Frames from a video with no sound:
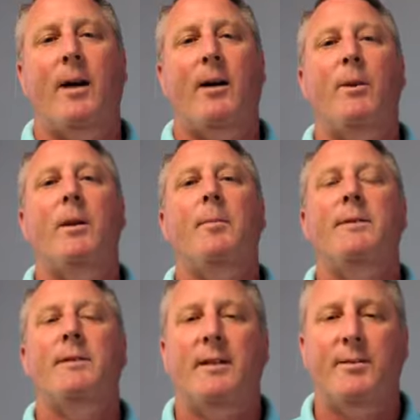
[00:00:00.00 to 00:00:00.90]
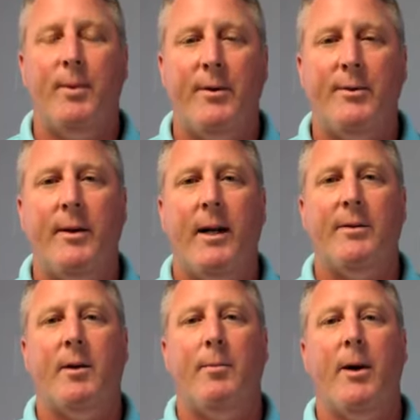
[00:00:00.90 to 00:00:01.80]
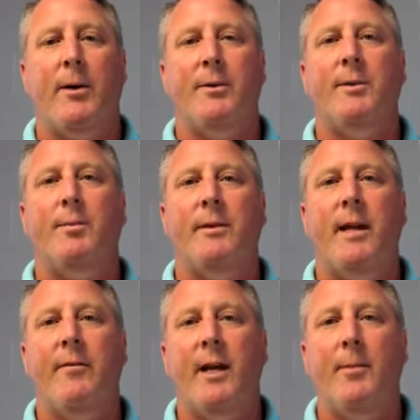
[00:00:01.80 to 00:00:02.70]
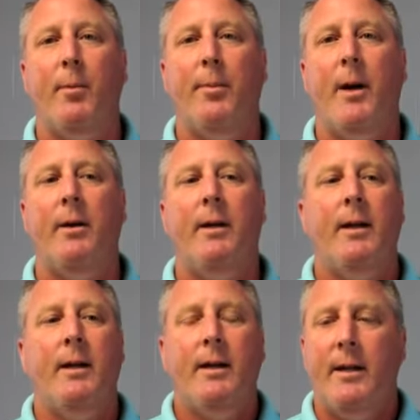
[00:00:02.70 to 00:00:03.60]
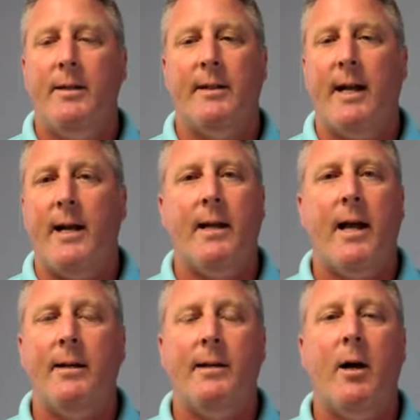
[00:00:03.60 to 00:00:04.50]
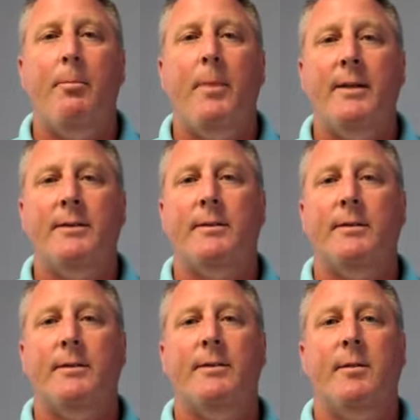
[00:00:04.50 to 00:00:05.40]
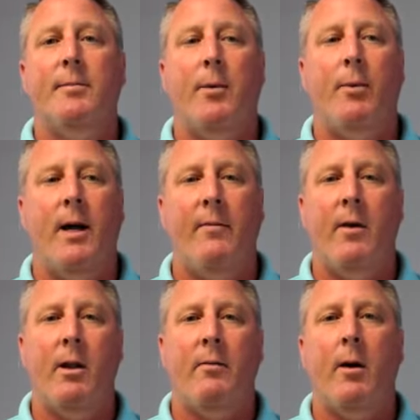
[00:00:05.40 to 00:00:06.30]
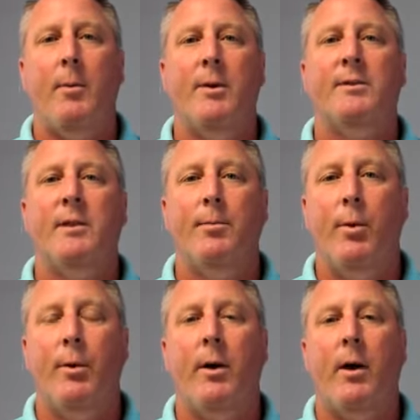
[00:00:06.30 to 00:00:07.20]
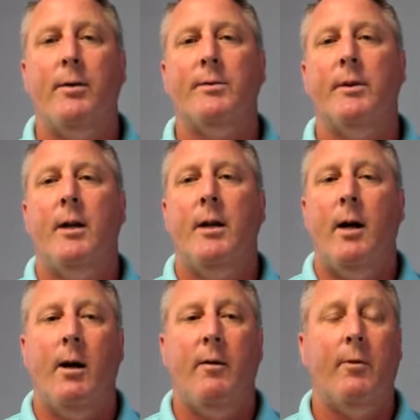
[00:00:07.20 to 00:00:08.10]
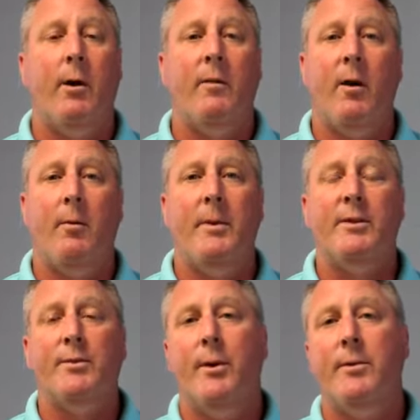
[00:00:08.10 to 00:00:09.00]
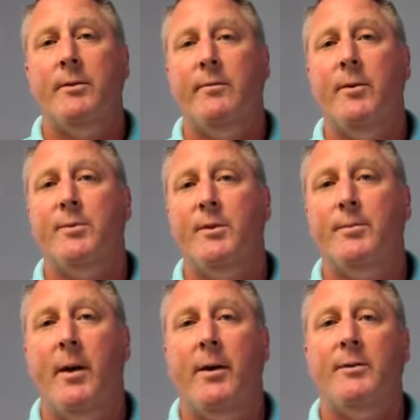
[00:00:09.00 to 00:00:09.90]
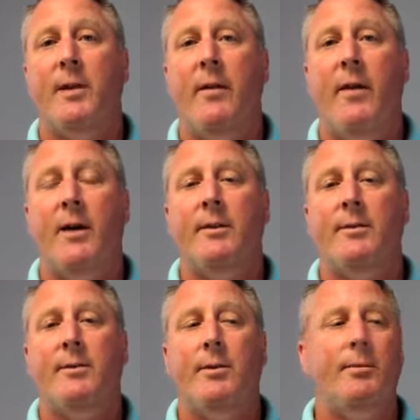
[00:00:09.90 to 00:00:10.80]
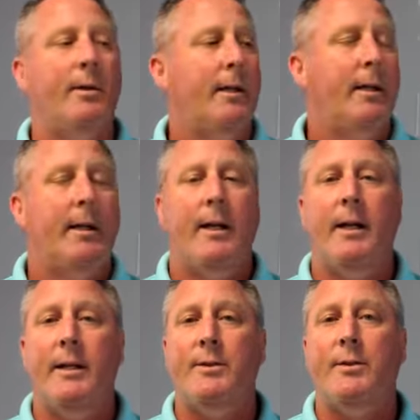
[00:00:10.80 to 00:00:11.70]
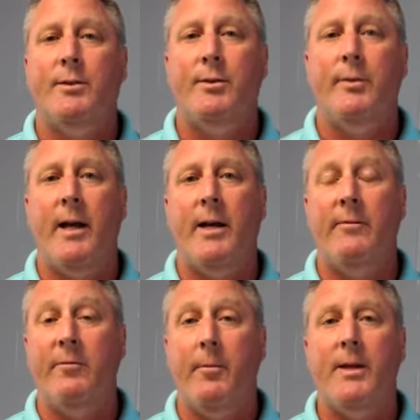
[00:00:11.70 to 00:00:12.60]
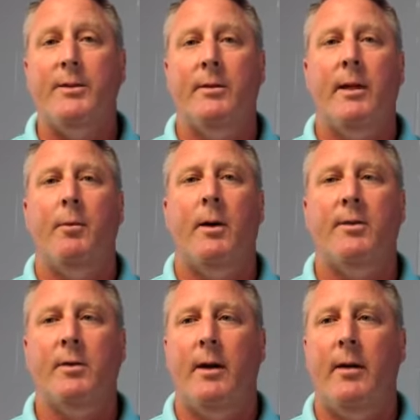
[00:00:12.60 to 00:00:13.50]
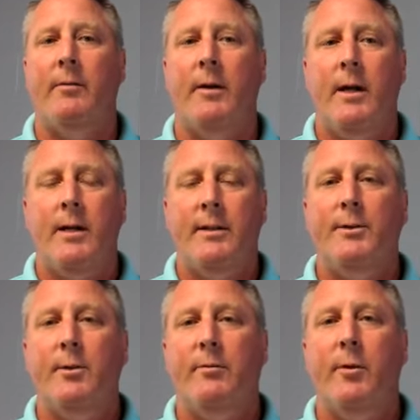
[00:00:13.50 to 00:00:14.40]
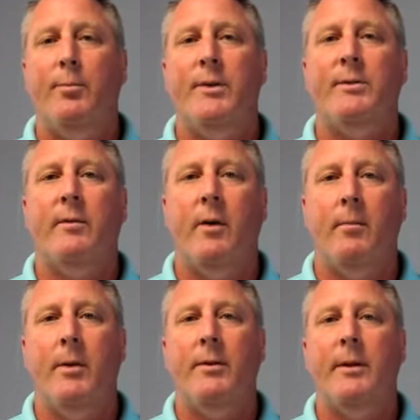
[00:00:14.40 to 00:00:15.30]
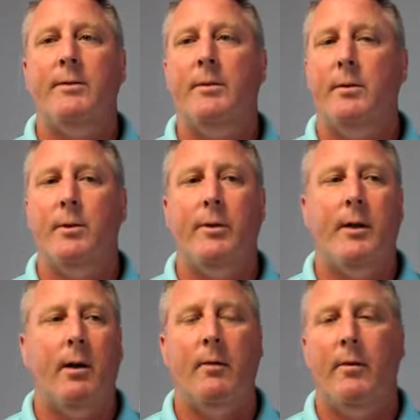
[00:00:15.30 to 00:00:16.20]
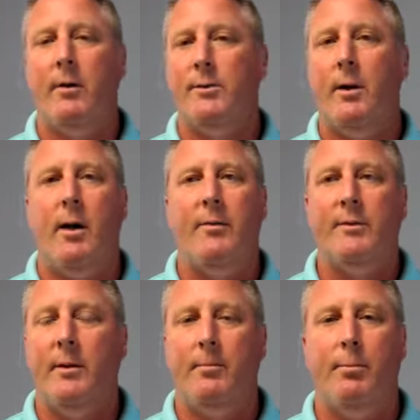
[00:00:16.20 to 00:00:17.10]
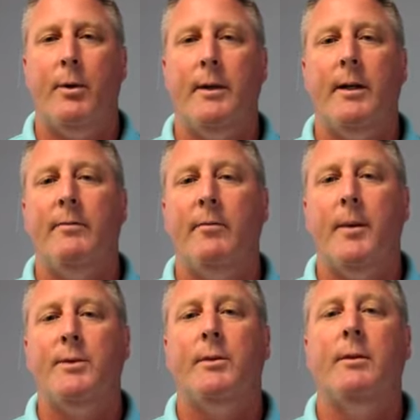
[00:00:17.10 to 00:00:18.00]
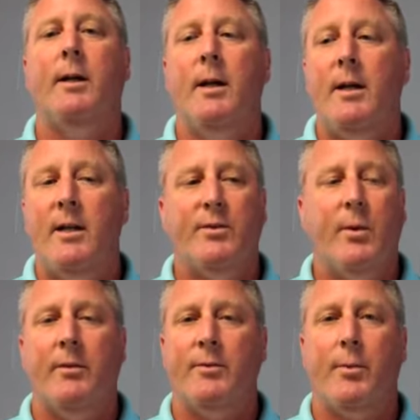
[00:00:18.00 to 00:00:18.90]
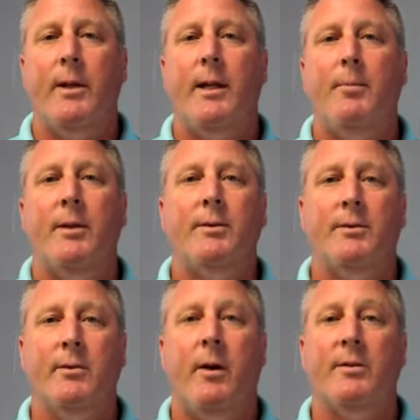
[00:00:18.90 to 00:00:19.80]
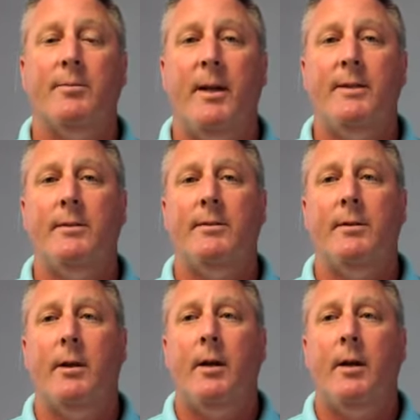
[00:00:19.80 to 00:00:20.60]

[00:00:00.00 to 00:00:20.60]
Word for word: Uh, Willoughby-Eastlake is proud to announce our partnership with Navigate Prepared. It's an online cloud-based system that will have all of our emergency protocols uh, for all of our administrators and first responders to have access to. In addition to that information, they will also have digital footprints of our buildings, including all of our shutoffs and pertinent information, as well as 3D pictures of all spaces.